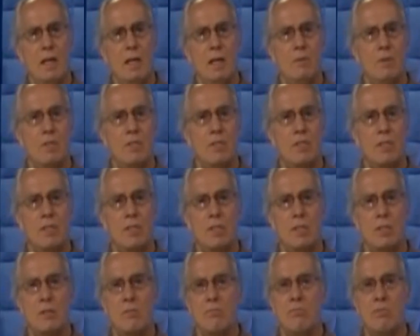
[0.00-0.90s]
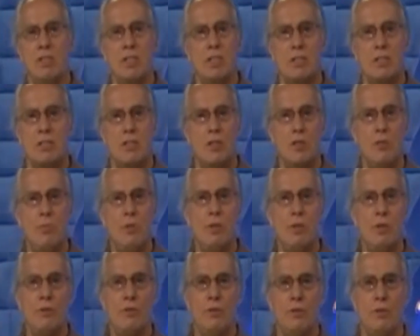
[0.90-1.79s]
It was just too
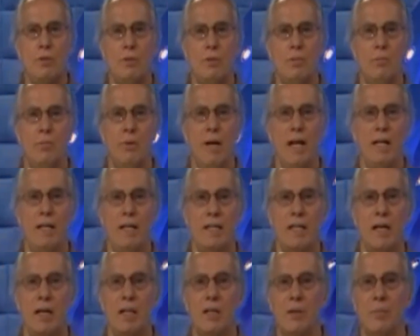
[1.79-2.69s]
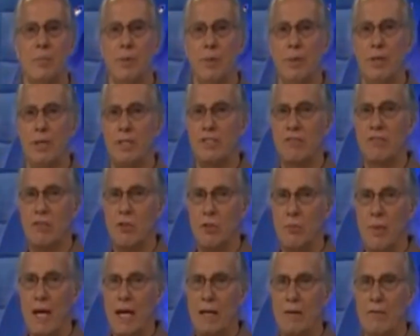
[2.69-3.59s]
beautiful. Brightly colored birds
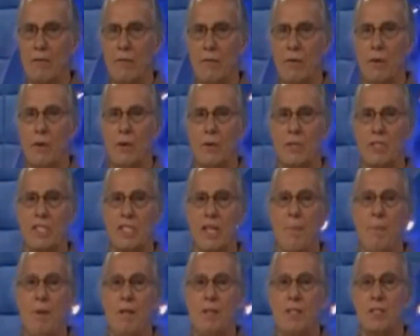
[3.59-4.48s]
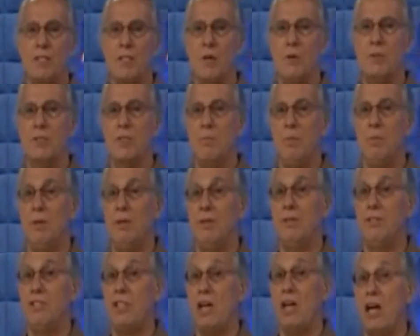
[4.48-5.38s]
flew back and forth. Stepping stones
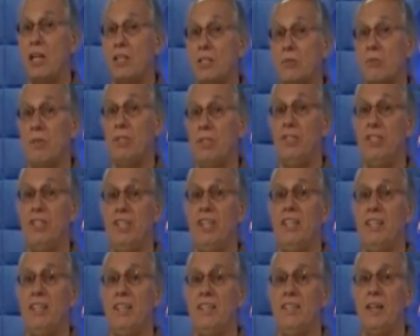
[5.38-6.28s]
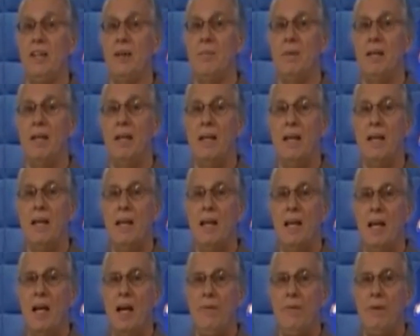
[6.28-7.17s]
appeared just when you needed them.
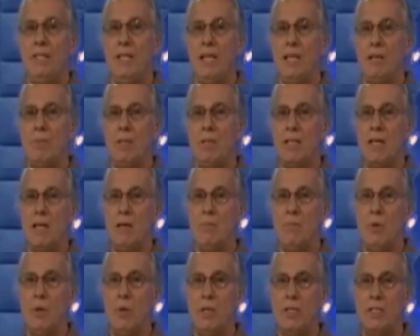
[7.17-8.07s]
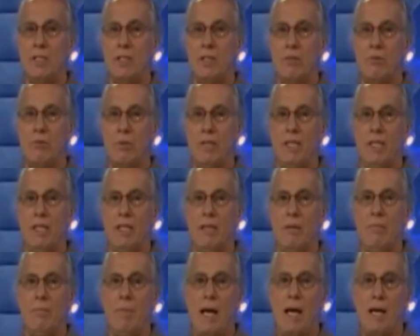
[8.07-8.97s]
Everything became moist and
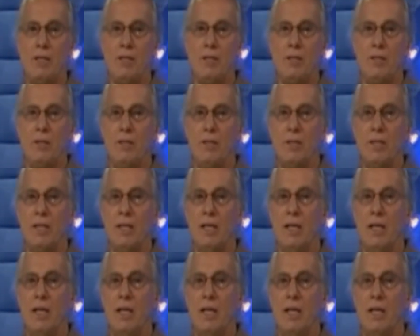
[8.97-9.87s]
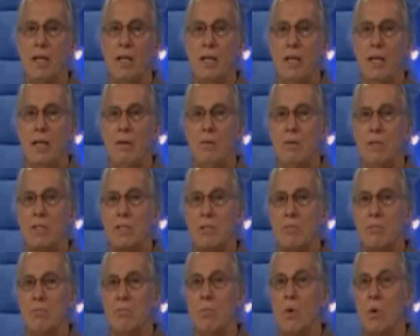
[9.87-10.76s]
green and manicured. It
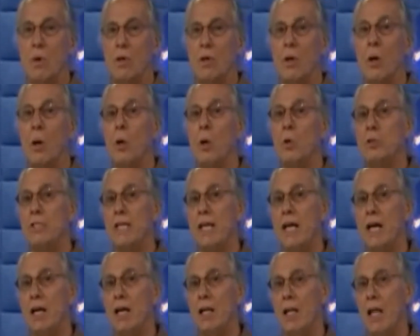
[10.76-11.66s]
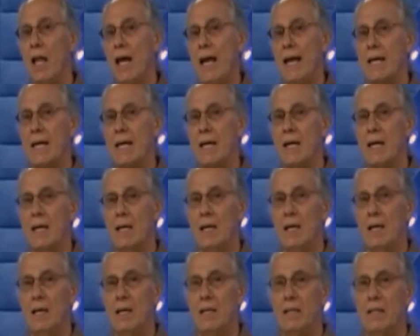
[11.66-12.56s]
was more hotel-like
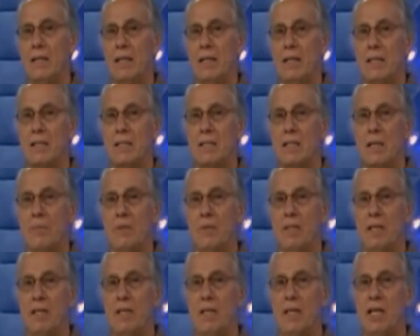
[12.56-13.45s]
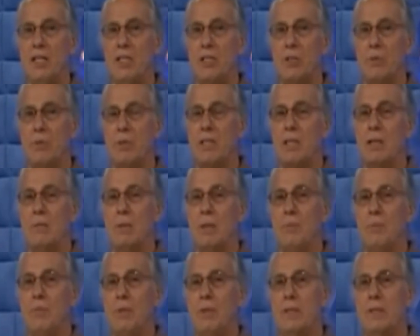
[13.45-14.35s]
than something that nature would come
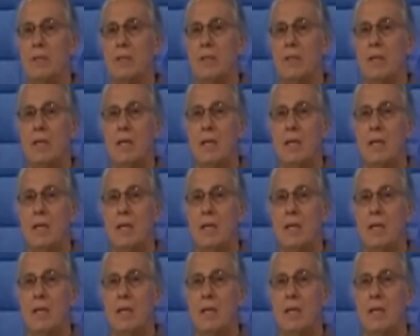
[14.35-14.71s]
up with.